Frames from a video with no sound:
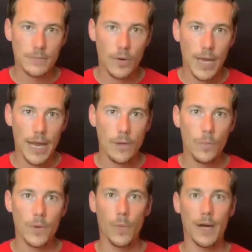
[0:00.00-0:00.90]
Okay,
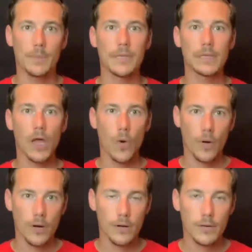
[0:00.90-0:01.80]
we want to be
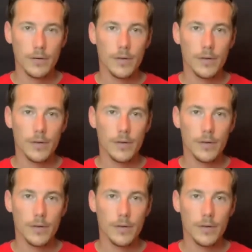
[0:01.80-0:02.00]
lower.